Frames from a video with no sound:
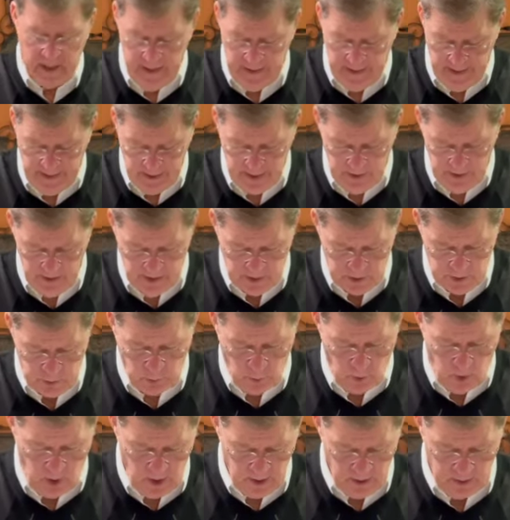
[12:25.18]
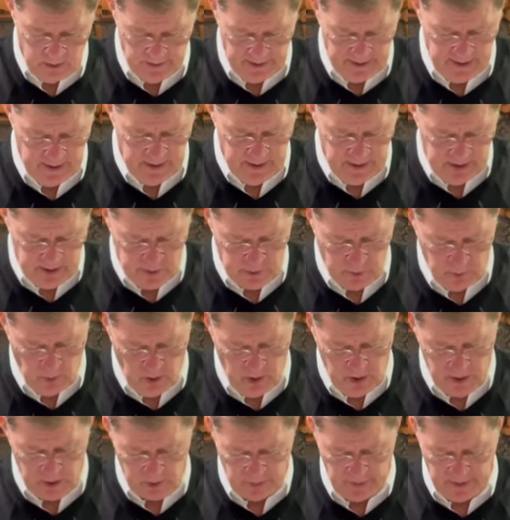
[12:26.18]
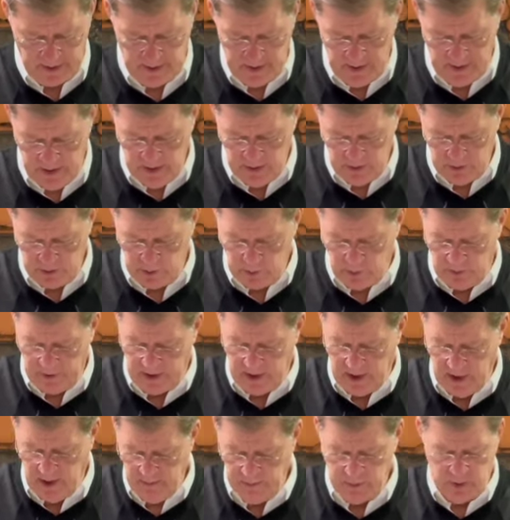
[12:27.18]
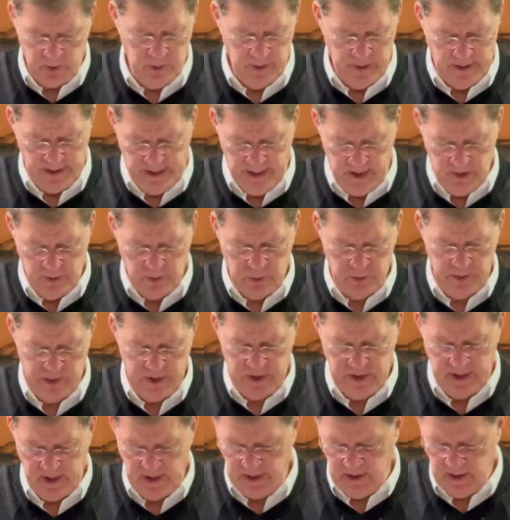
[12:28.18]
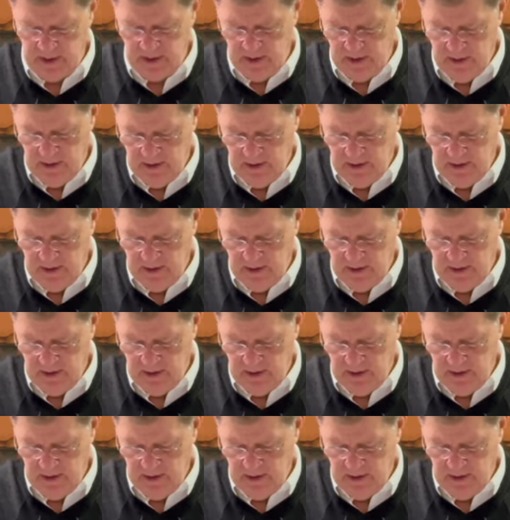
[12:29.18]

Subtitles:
In these wandering years, we come to an interesting